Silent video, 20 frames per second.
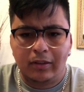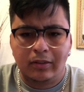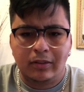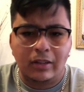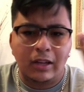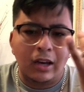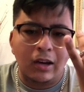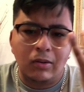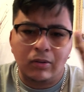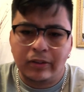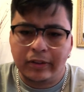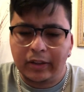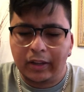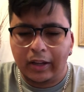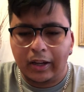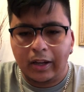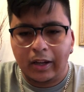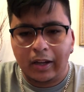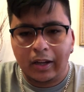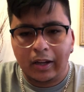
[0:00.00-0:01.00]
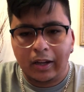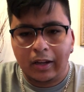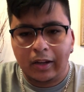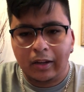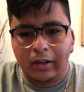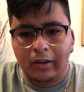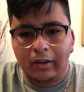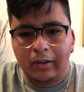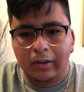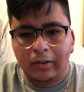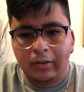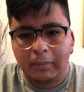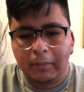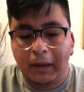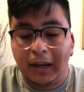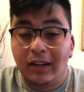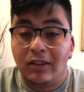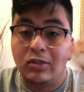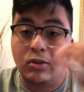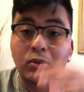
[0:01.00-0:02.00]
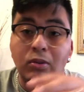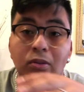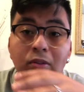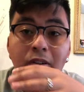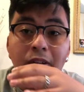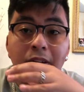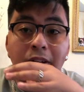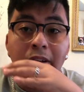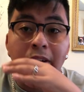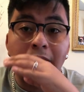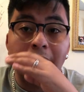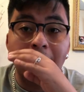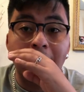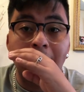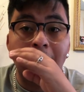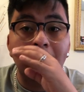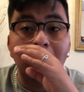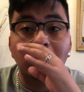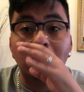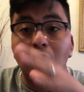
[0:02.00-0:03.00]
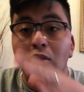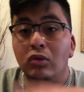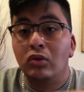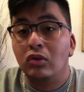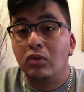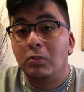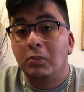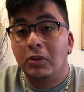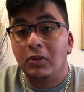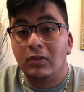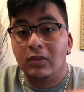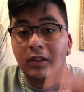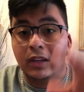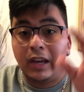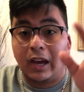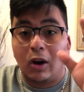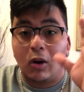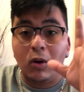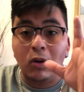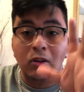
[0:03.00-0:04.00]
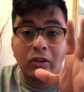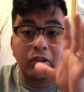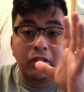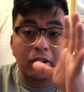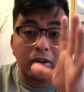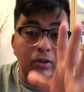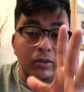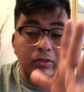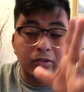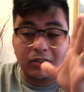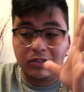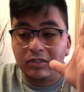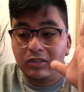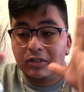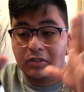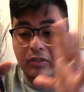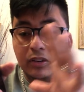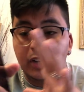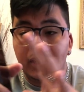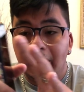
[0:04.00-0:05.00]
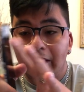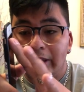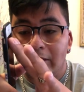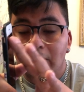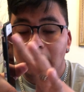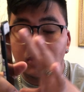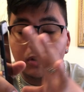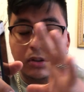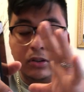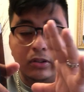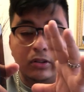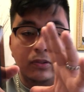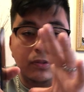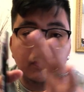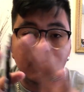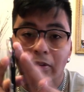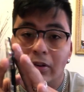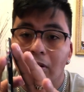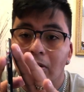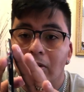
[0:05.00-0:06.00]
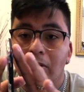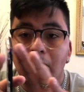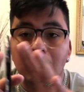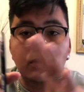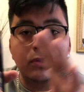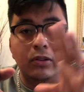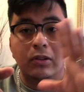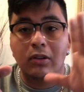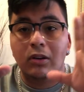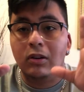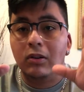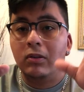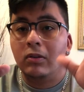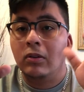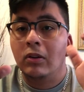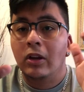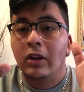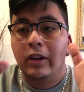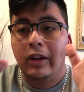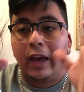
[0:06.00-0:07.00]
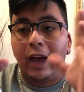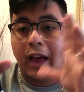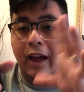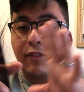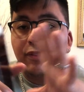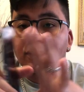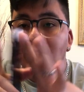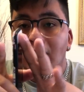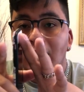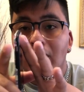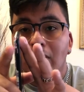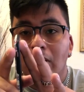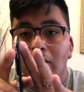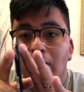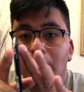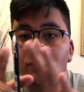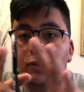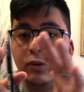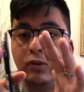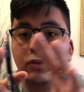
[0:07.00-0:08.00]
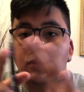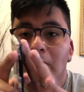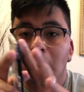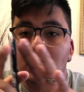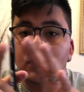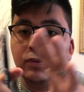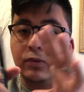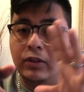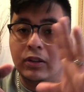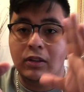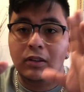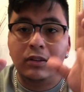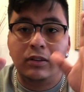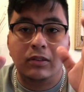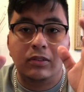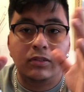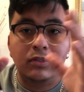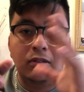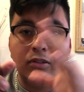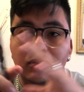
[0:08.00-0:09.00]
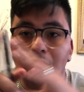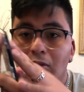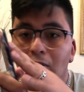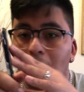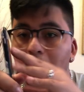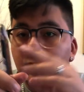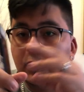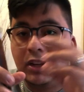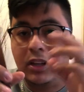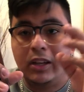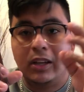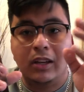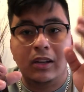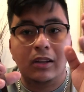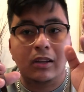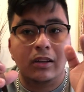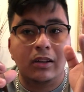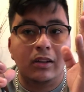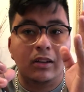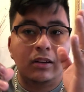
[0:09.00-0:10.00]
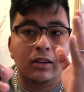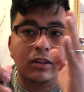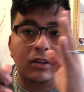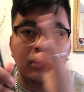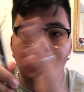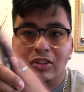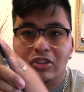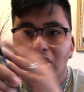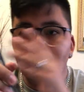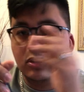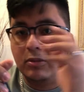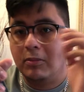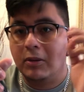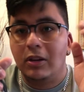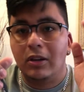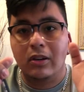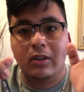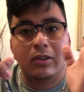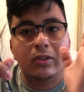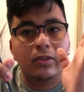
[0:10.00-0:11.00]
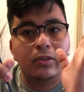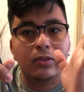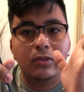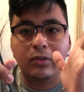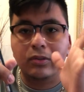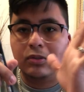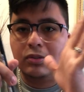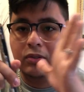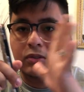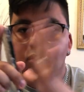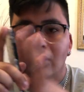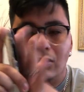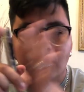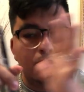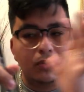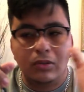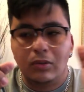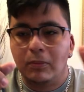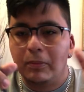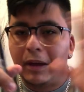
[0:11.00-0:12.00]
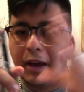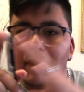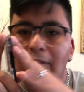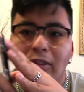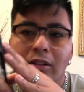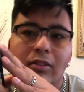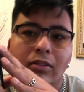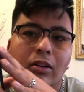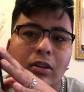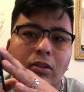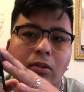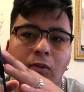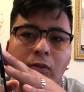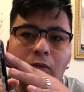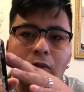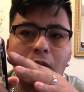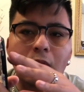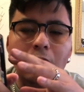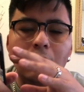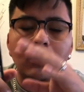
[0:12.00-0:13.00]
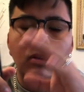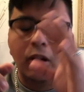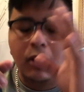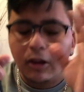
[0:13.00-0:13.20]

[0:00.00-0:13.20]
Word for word: SoundCloud, Pandora, YouTube Music. All of those is great when you're on your phone. You know, everything's on your phone. Your movies, your social media, Gmail, YouTube. Everything's on your phone.